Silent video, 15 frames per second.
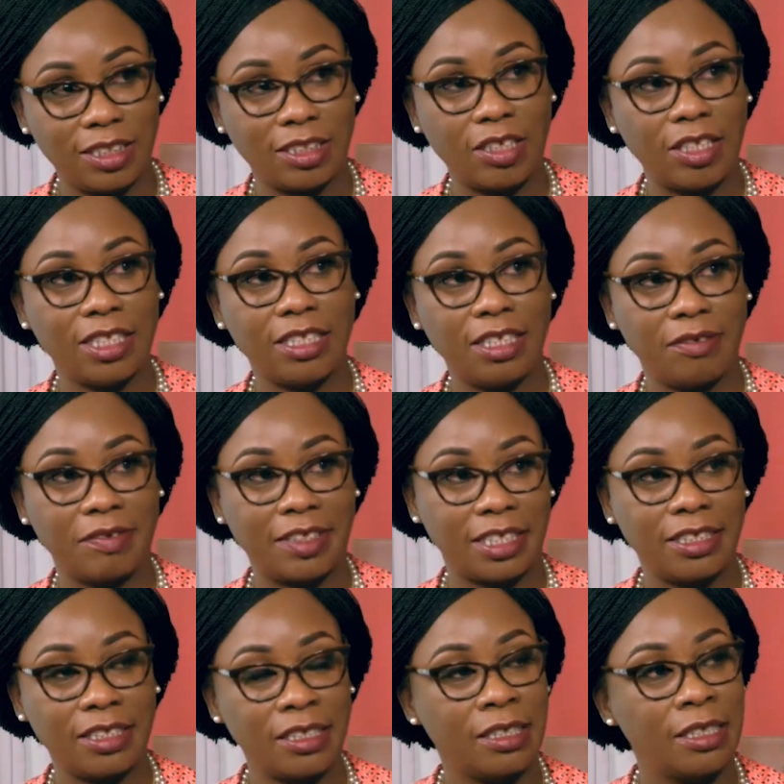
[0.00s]
Southern
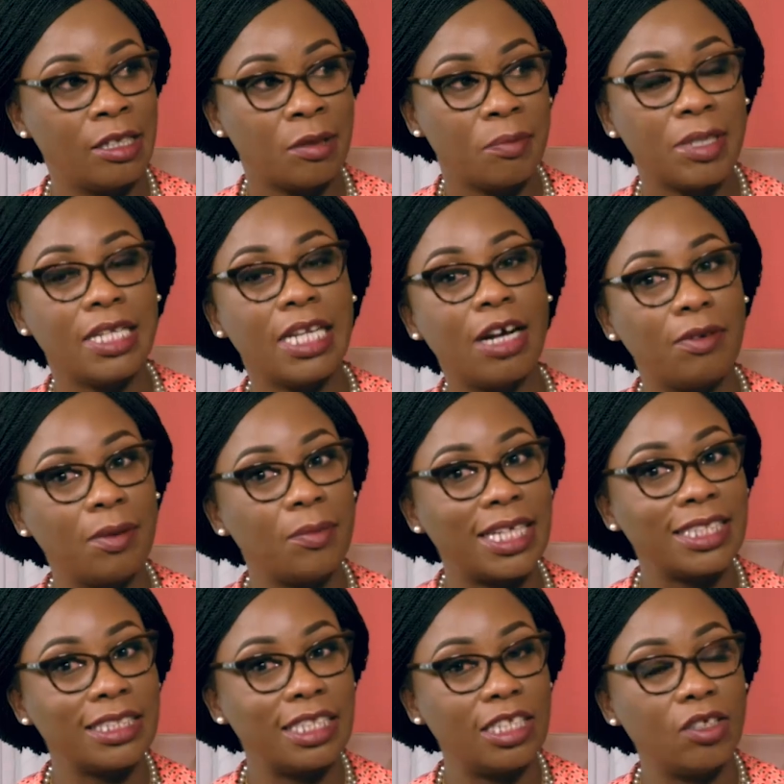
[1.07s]
Africa, but now I'm
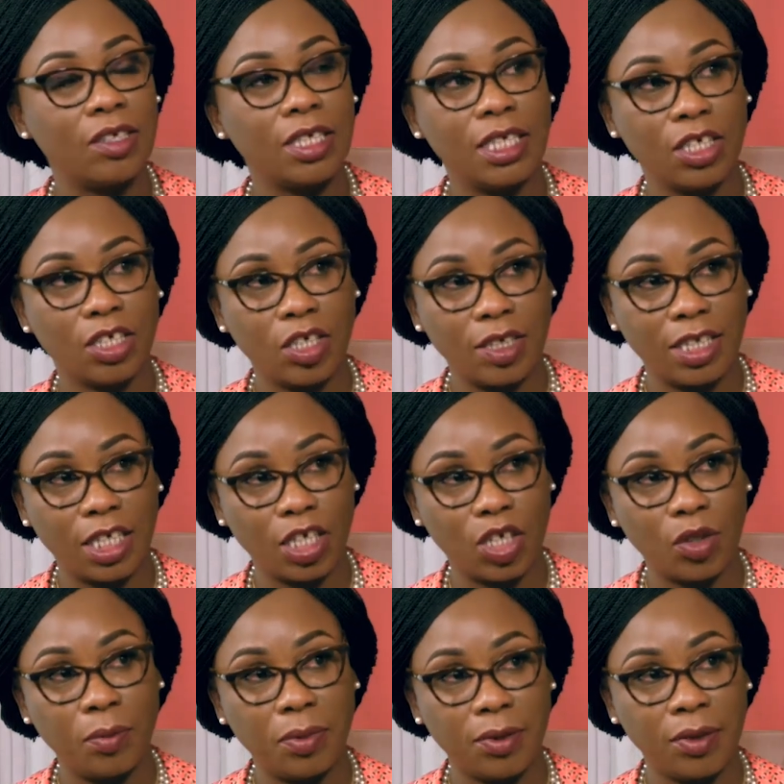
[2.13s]
actually looking at going
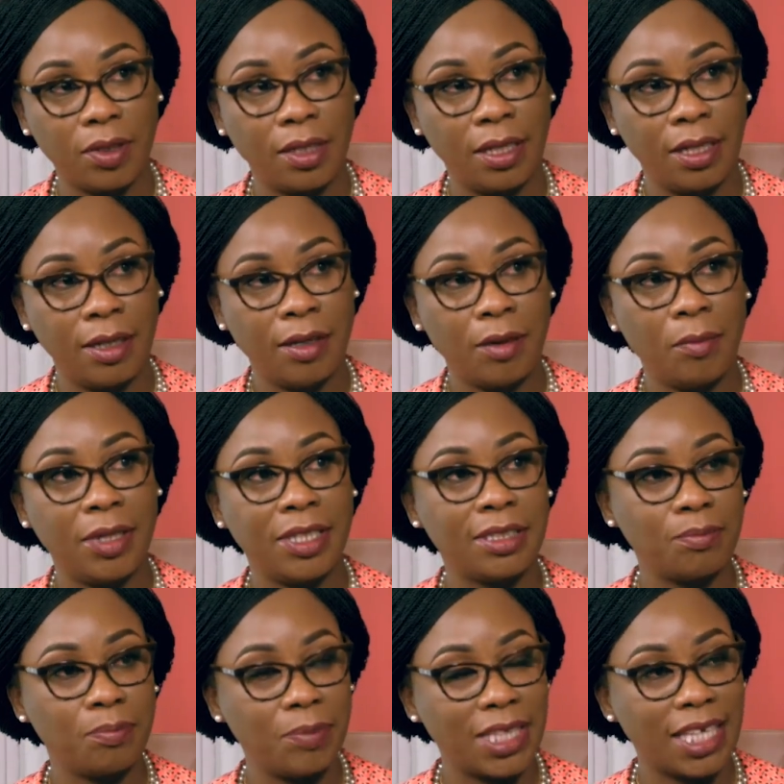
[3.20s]
global.
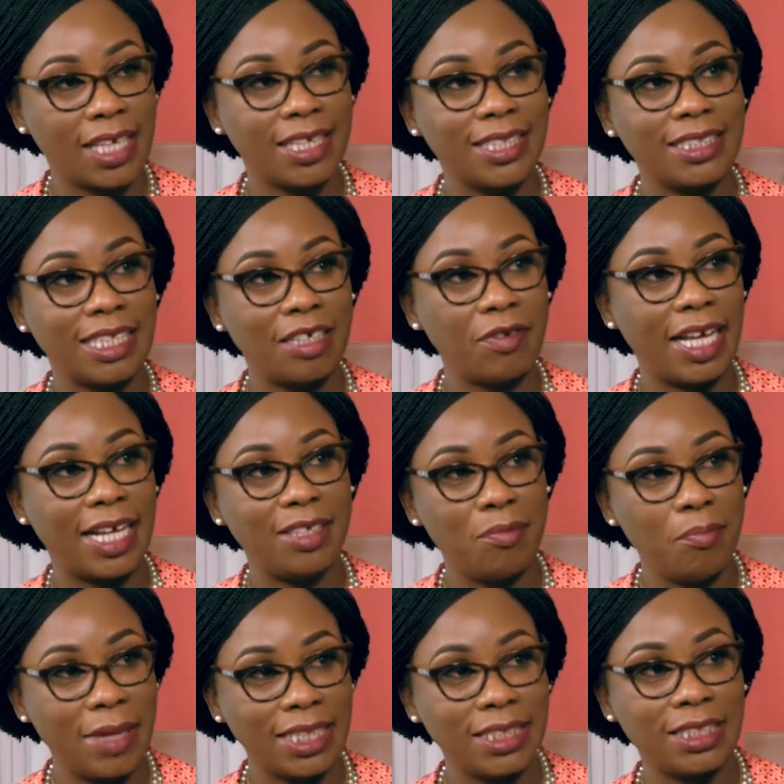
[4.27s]
But because I've had
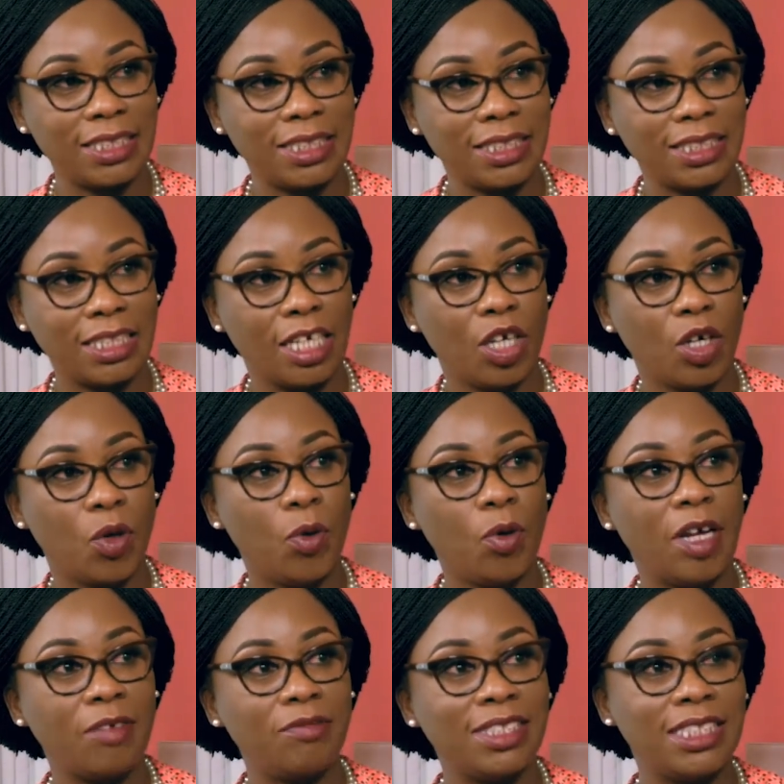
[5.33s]
mentors who
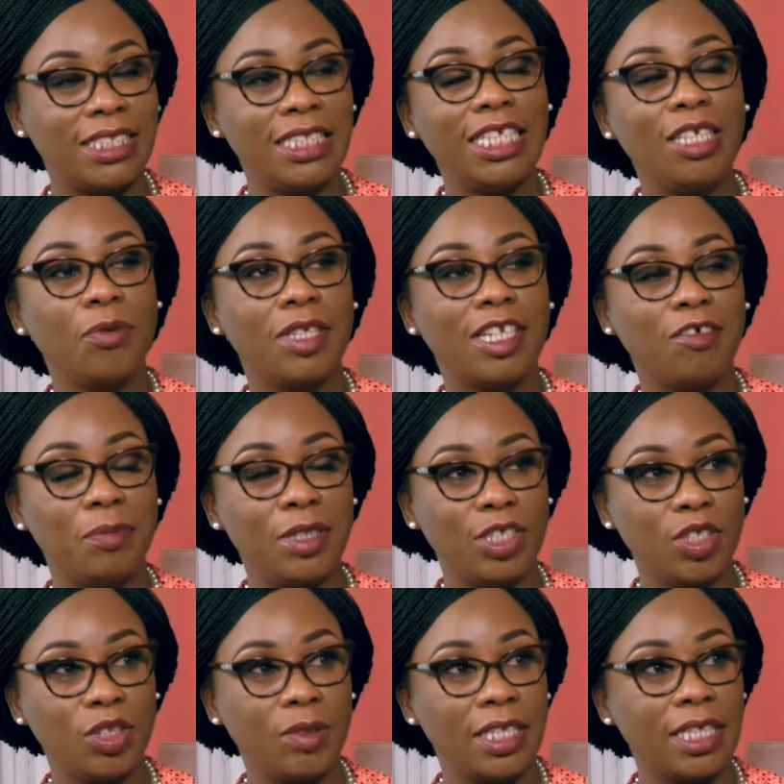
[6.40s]
have seen what I've been
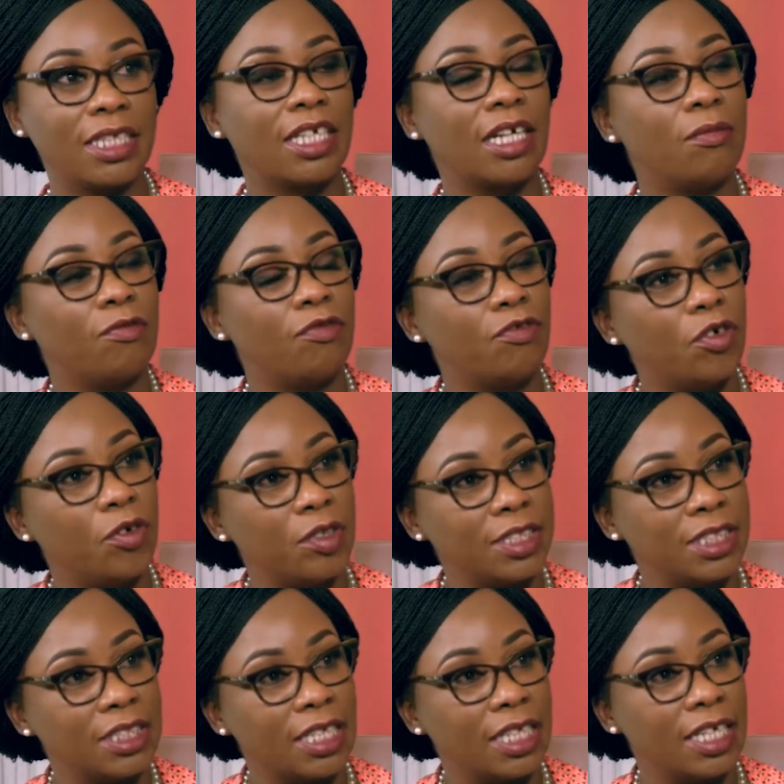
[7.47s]
doing and come
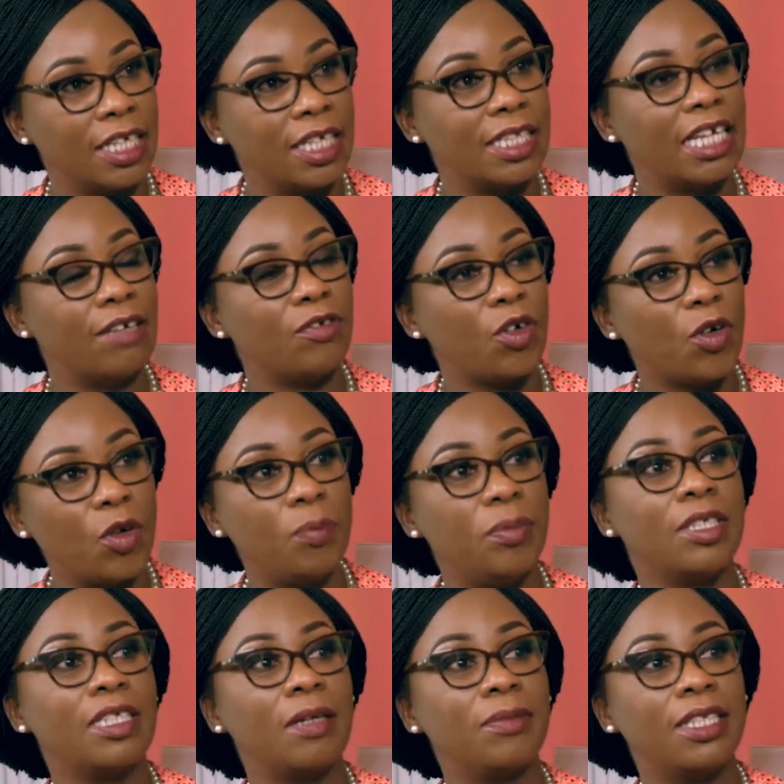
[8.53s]
forward, they have
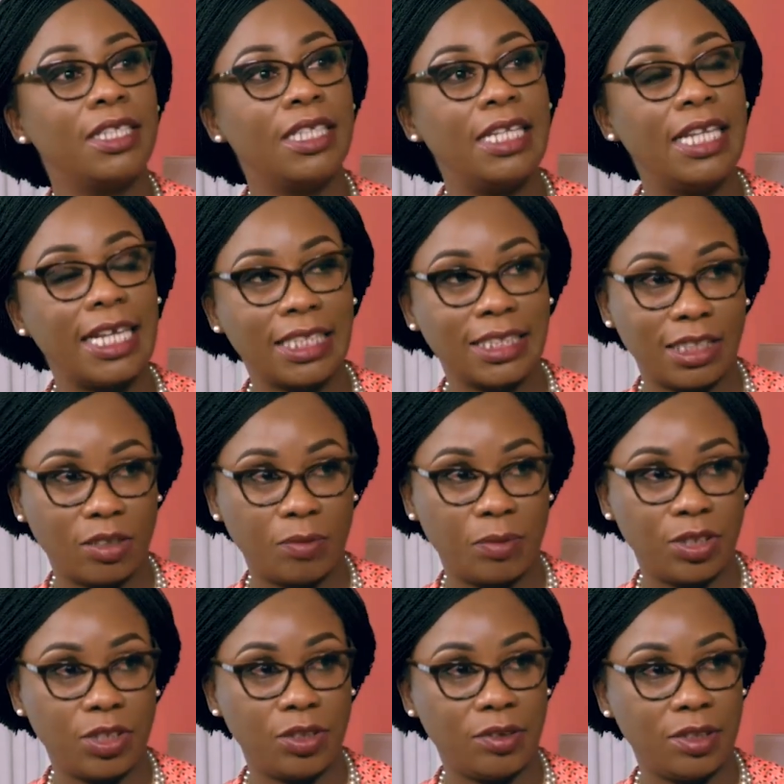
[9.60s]
opened up the next
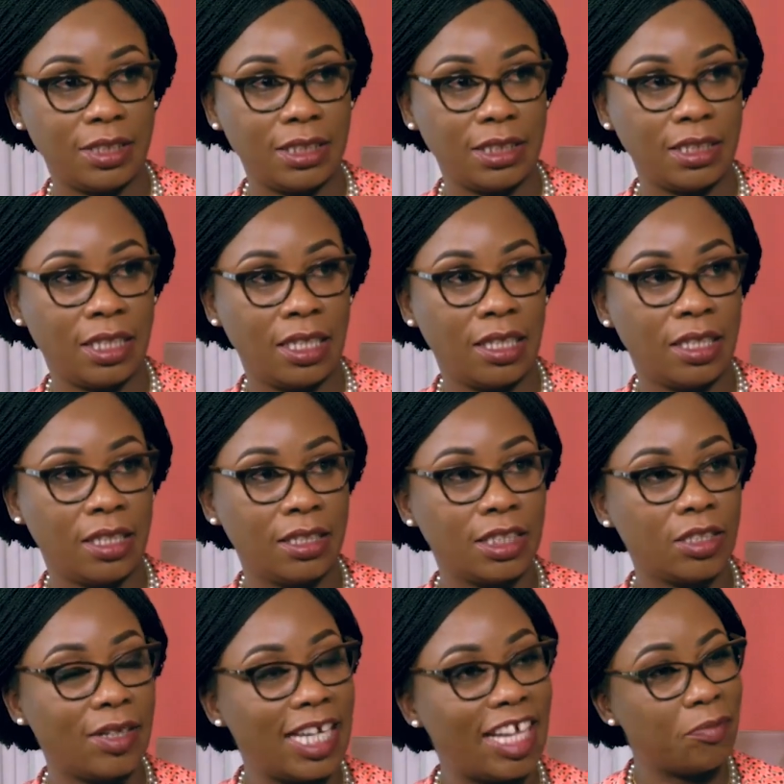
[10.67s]
opportunity. Nice.
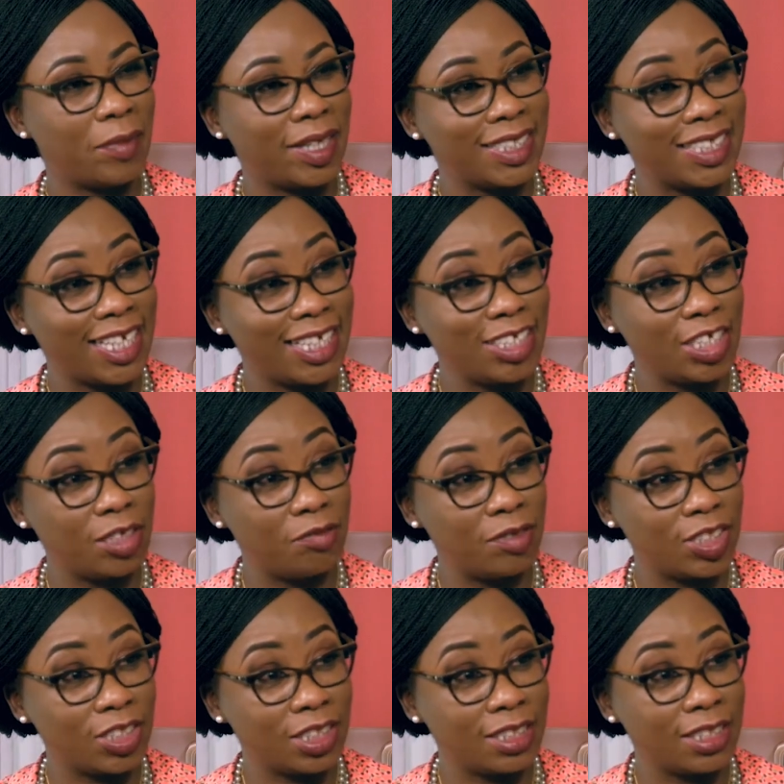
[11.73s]
So I my 10-year
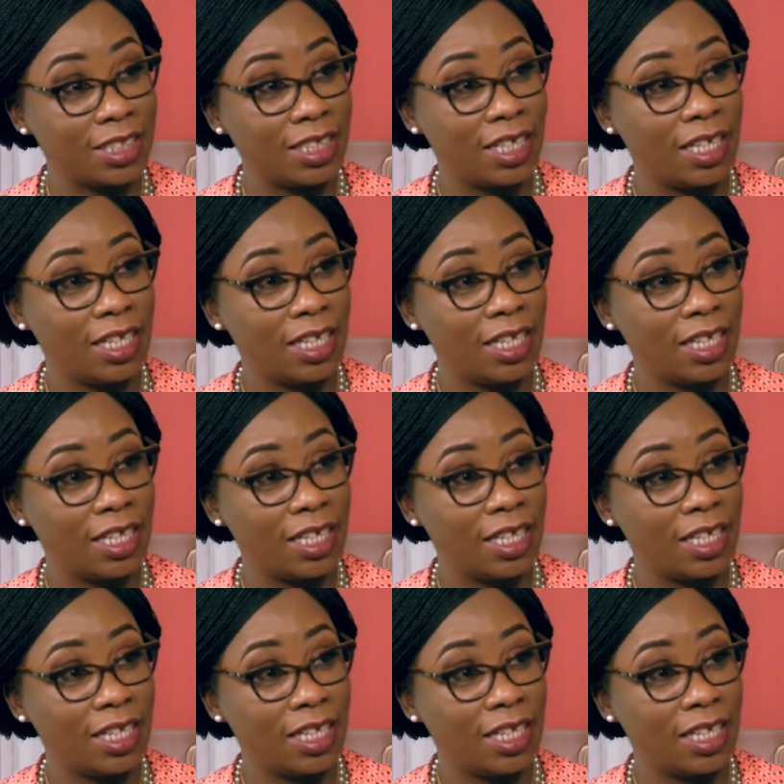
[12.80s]
vision.